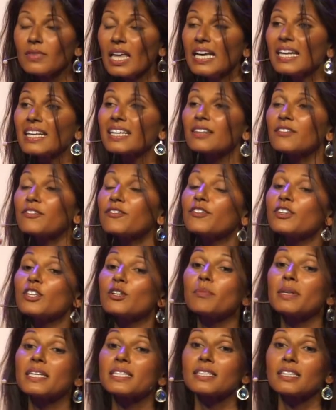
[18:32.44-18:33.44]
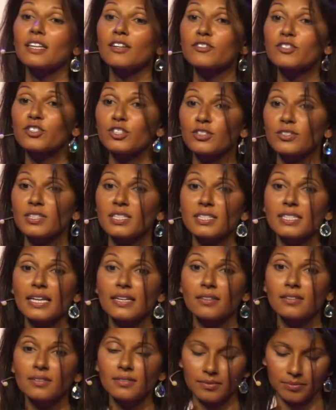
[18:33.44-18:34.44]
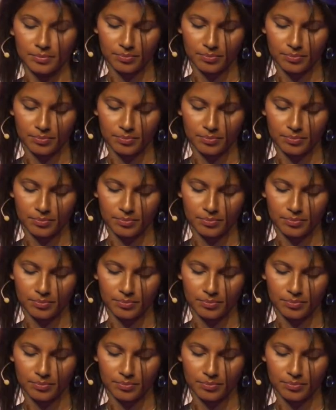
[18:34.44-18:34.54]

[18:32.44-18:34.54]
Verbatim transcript: And I can feel myself start to settle.